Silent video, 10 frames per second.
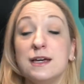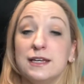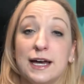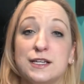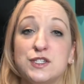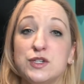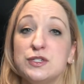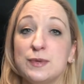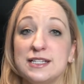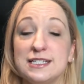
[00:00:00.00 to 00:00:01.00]
yeah, so you
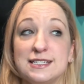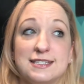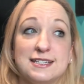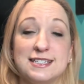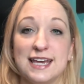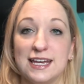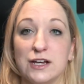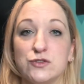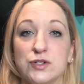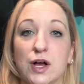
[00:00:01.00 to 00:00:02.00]
spend six to
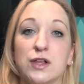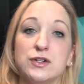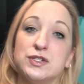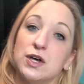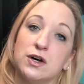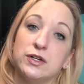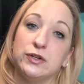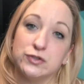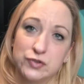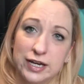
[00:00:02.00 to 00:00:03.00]
$800 on your
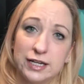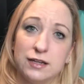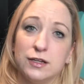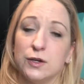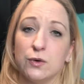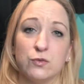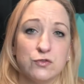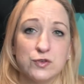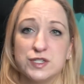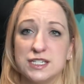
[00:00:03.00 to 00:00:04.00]
training, you know,
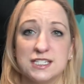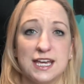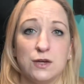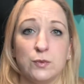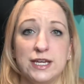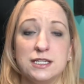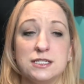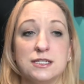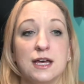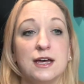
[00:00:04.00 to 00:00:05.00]
for six to eight weeks.